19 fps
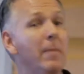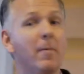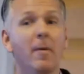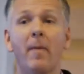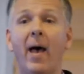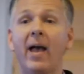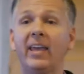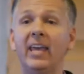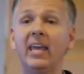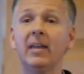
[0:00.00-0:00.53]
people
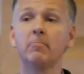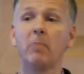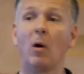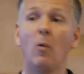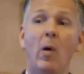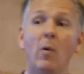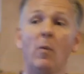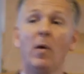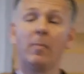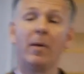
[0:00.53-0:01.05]
back in,
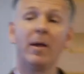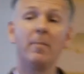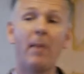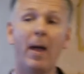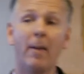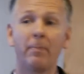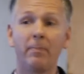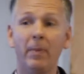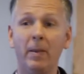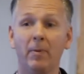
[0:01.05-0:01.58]
but when we bring
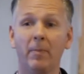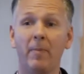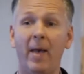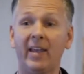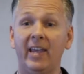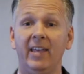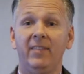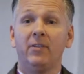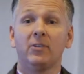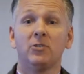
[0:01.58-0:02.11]
people
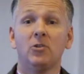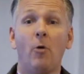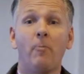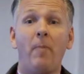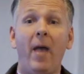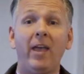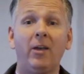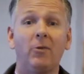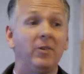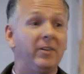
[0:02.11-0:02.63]
back in, there's no
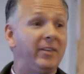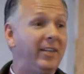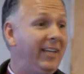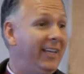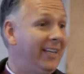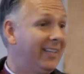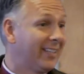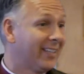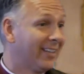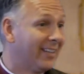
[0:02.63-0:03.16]
banquet to
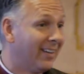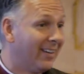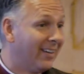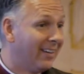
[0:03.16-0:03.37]
eat.